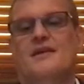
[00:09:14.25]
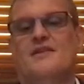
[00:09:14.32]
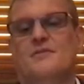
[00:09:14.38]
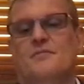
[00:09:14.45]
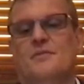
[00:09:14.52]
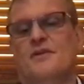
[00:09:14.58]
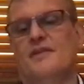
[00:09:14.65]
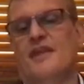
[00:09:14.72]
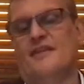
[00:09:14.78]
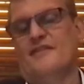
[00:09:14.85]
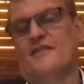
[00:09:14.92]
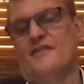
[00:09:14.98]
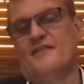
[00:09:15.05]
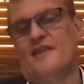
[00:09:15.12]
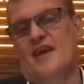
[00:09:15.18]
to build that
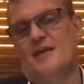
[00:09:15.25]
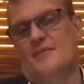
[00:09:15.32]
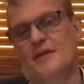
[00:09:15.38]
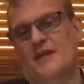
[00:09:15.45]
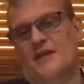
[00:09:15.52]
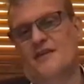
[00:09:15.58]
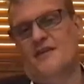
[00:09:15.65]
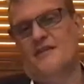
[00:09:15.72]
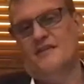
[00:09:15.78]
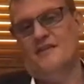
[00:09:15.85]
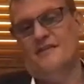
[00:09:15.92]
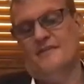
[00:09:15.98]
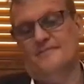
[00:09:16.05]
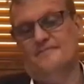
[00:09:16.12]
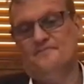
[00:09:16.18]
sustainable ecosystem.